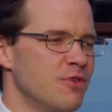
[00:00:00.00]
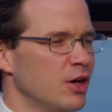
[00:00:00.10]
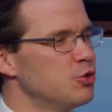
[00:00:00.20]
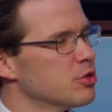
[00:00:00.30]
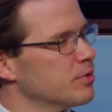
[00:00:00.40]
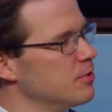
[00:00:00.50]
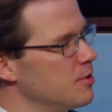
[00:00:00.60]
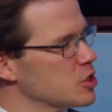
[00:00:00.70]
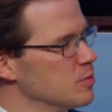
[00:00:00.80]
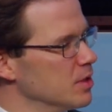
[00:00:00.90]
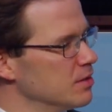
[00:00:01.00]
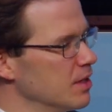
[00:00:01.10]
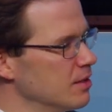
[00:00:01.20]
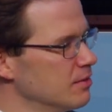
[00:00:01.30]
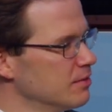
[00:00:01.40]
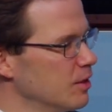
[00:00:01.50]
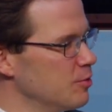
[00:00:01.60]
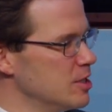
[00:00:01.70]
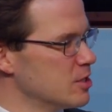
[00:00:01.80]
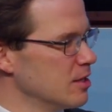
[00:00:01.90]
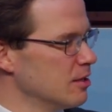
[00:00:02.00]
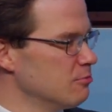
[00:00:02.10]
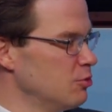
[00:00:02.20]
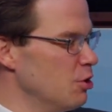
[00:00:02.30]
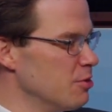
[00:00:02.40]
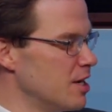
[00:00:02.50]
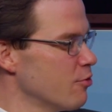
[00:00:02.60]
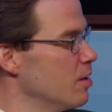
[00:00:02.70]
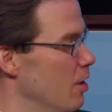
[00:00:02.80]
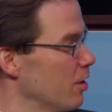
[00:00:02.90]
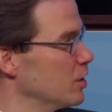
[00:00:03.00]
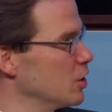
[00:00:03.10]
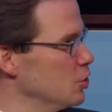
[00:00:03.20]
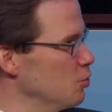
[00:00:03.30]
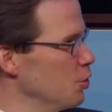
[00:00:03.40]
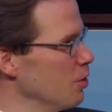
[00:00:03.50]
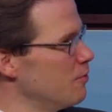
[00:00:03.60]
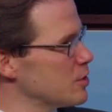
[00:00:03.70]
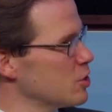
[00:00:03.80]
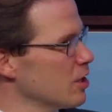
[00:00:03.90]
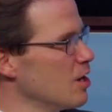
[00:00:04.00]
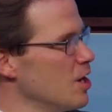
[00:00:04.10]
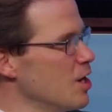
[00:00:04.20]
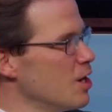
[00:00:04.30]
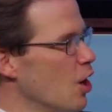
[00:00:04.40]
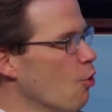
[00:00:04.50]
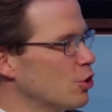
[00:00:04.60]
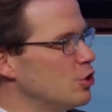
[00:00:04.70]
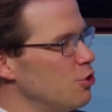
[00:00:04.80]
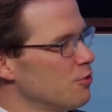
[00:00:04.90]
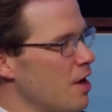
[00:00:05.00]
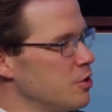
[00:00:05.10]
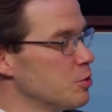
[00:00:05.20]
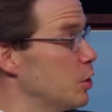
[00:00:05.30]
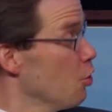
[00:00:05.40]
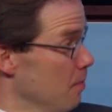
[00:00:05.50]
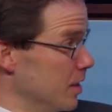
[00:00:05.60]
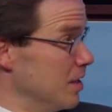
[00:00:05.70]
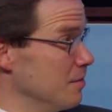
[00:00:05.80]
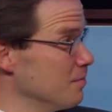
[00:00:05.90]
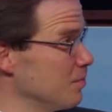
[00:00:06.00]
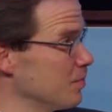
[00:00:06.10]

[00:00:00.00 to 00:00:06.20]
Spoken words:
value-driven investment that we said that, you know, that every American can do? You're investing according to your values with your money.